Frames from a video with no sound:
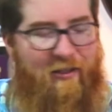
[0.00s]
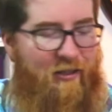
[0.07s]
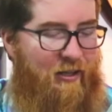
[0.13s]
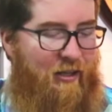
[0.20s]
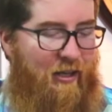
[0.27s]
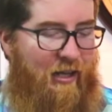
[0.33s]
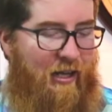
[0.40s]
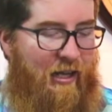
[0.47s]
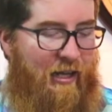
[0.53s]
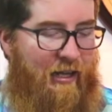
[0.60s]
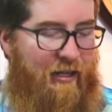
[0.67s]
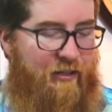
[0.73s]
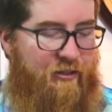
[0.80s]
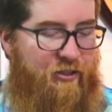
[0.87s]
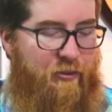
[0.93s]

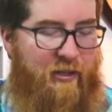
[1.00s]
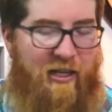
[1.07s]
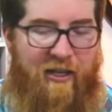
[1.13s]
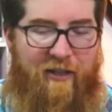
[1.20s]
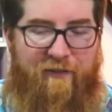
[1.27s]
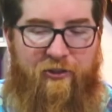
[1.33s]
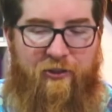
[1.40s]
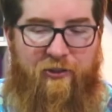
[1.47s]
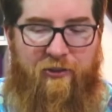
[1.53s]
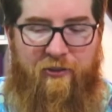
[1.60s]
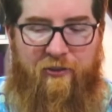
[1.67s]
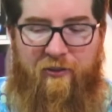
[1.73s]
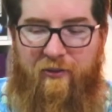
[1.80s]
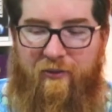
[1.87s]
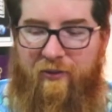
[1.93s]
And you have to
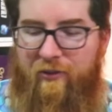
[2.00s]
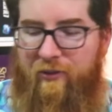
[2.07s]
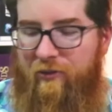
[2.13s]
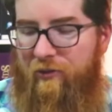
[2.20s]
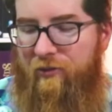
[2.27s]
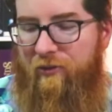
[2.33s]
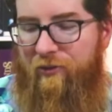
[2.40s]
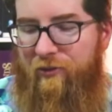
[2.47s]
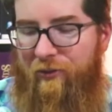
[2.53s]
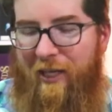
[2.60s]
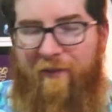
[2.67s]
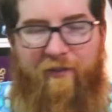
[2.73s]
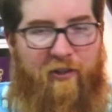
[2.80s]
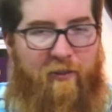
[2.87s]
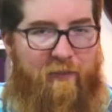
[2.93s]

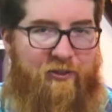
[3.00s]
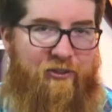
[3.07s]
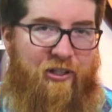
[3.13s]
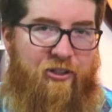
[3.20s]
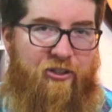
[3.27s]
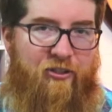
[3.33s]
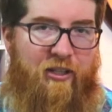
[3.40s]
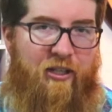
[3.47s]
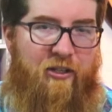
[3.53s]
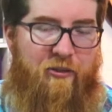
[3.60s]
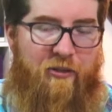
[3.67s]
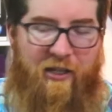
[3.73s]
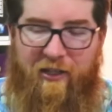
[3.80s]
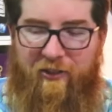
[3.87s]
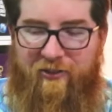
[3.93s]
draft them, essentially. You
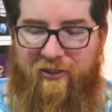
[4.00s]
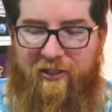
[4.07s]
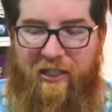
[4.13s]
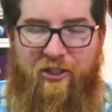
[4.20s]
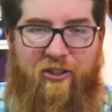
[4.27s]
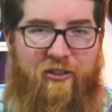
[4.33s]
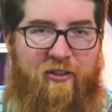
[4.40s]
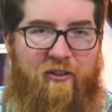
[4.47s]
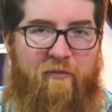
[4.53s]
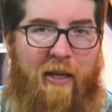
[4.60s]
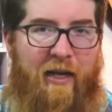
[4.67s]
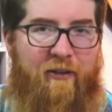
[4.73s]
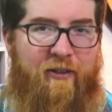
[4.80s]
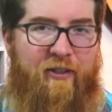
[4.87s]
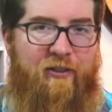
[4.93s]
get a selection of
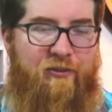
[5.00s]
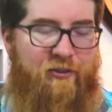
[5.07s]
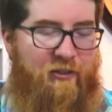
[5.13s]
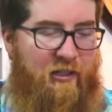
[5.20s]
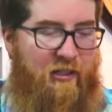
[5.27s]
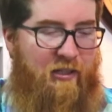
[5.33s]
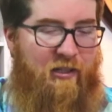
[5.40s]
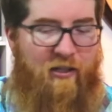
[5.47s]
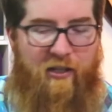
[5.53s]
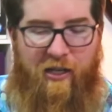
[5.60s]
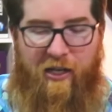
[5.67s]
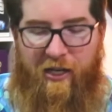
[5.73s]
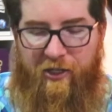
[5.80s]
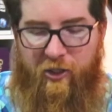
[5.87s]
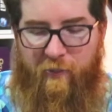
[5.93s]
pairings,
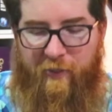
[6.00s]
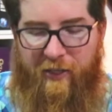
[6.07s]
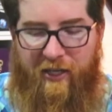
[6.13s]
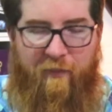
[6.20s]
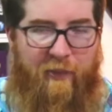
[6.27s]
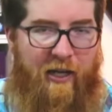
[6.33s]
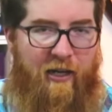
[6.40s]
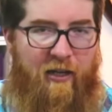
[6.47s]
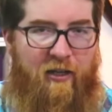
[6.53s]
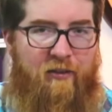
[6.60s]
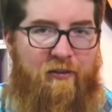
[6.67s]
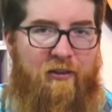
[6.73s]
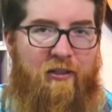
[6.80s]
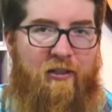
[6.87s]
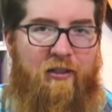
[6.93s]
and you pick a pair,
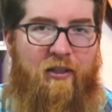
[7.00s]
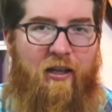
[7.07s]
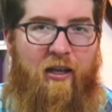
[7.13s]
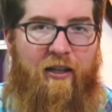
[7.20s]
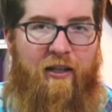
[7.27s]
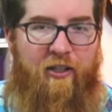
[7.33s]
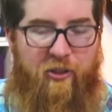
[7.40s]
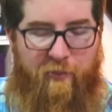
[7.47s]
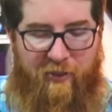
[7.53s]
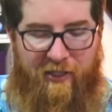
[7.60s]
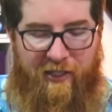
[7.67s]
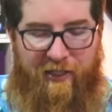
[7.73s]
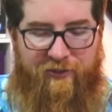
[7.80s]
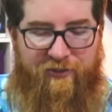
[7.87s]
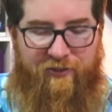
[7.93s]
and then you
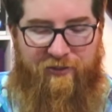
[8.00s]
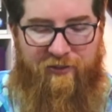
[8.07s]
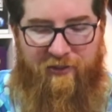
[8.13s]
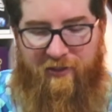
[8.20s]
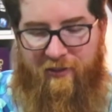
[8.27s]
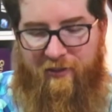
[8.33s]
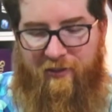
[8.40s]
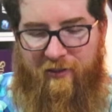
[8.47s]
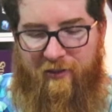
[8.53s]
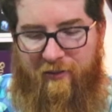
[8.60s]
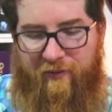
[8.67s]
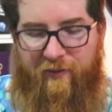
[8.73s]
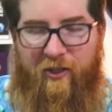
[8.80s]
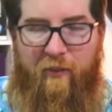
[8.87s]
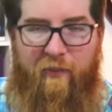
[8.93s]
place
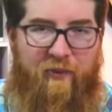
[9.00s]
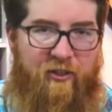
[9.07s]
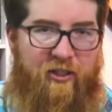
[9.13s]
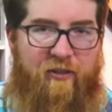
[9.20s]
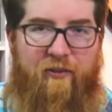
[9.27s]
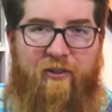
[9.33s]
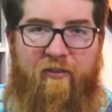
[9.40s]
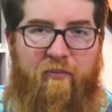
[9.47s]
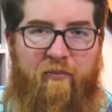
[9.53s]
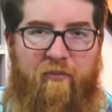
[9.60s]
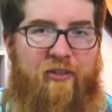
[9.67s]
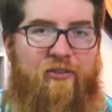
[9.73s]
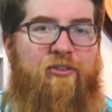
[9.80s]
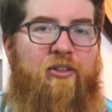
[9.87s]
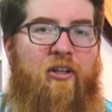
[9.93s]
them in different
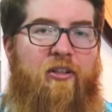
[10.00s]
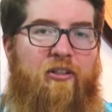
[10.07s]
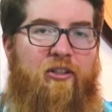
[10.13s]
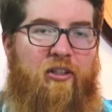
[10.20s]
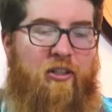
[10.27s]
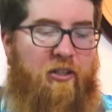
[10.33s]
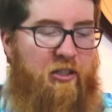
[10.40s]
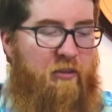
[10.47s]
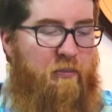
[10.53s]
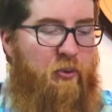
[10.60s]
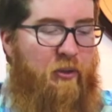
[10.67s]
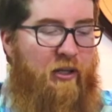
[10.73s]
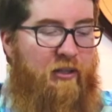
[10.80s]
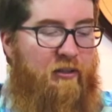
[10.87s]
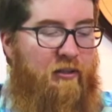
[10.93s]
places on your
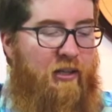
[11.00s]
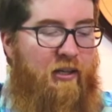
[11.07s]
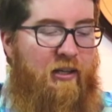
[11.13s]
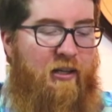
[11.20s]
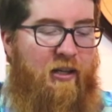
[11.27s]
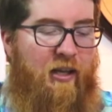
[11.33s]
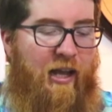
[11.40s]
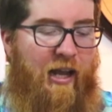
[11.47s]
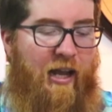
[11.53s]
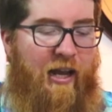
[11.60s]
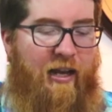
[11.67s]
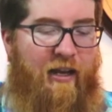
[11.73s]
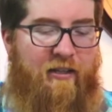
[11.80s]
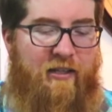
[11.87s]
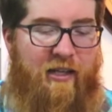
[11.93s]
board.
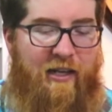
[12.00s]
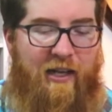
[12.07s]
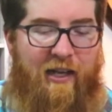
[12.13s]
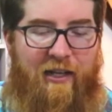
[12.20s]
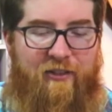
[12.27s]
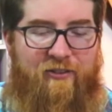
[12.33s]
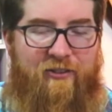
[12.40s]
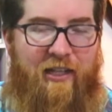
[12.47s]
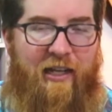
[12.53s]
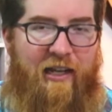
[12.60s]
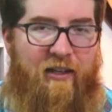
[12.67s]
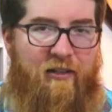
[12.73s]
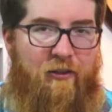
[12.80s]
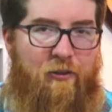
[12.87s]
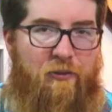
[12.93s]
And it has that
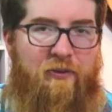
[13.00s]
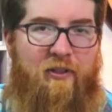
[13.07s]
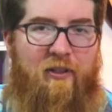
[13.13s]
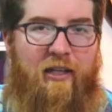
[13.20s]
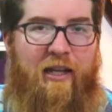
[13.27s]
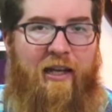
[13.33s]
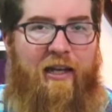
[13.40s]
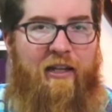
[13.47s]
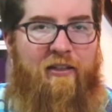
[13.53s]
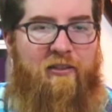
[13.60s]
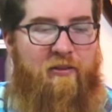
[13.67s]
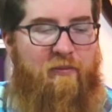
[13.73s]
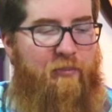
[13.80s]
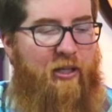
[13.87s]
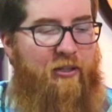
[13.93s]
overlaid
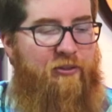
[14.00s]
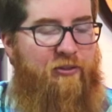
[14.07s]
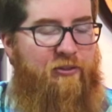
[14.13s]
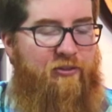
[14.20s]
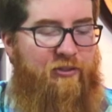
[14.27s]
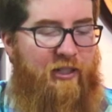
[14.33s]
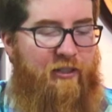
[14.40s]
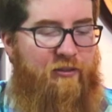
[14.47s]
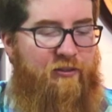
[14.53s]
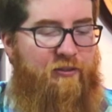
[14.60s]
puzzle sense.